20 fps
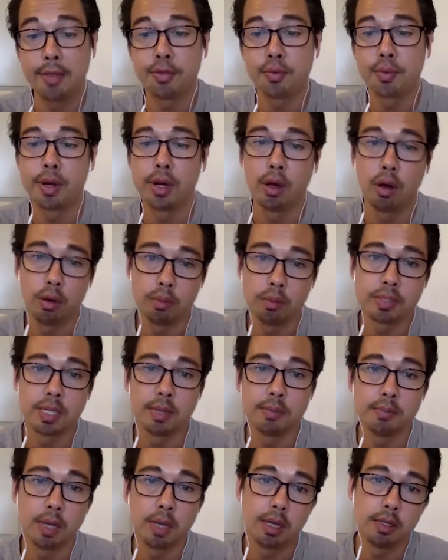3 homes.
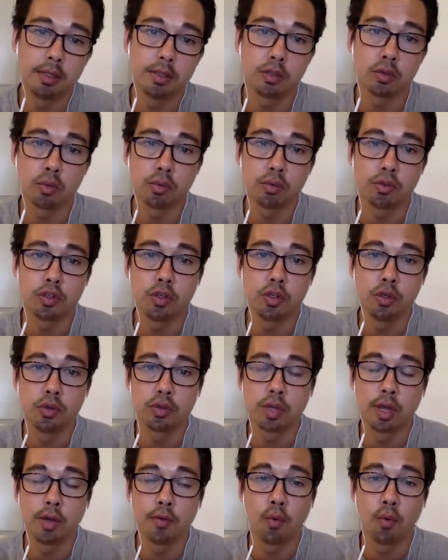I sold 2,
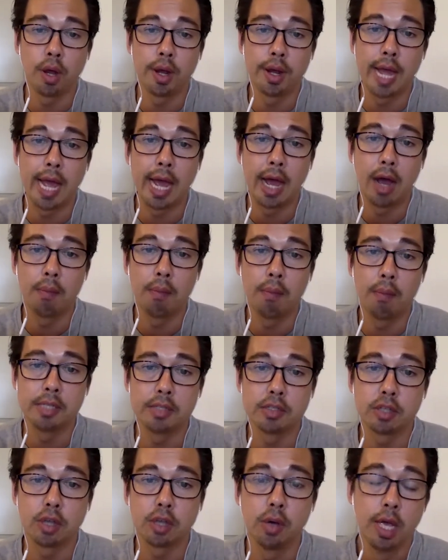so I have 1 now. But
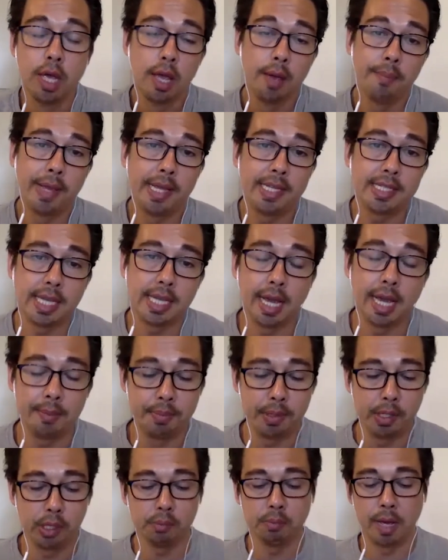so basically, I
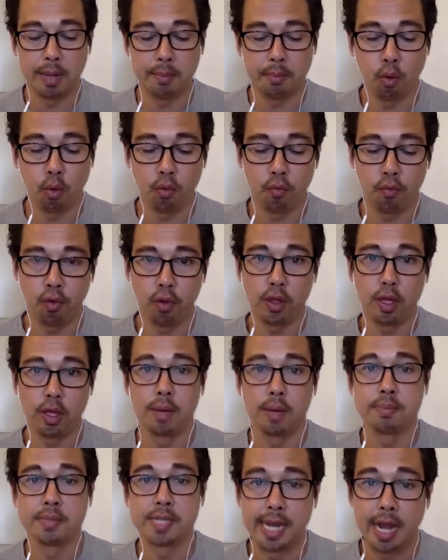built my portfolio
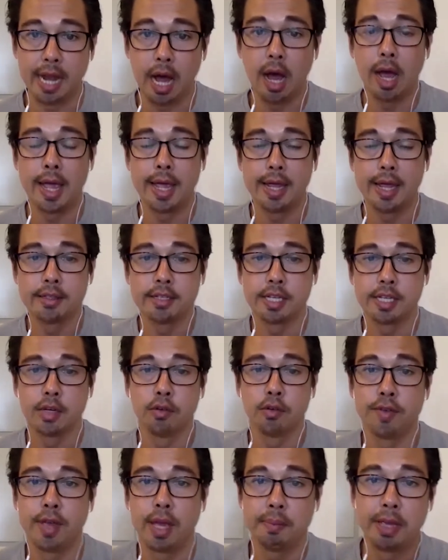up to 9
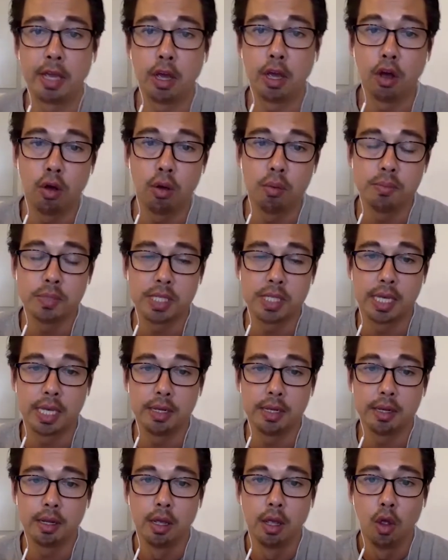single-family homes.
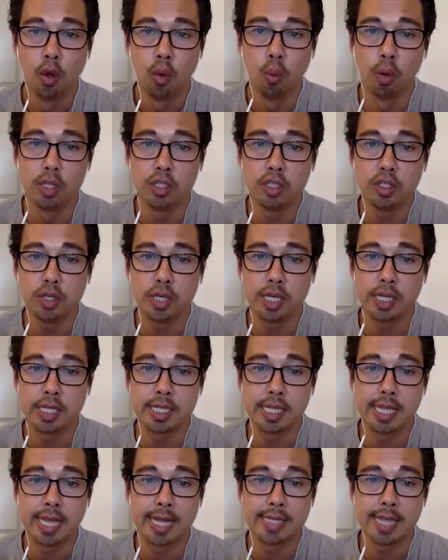And once you get
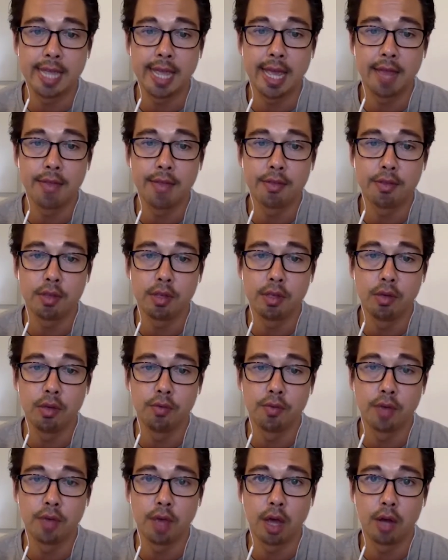to that 10th,
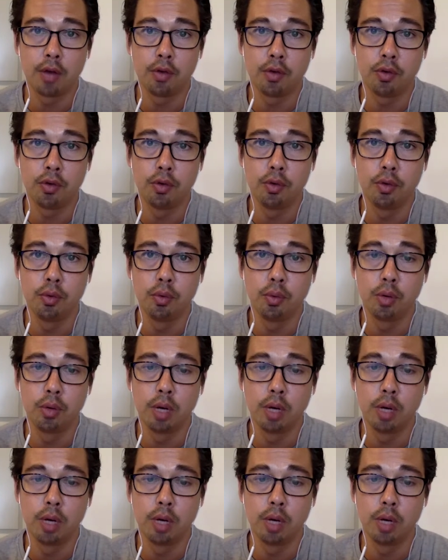you've got to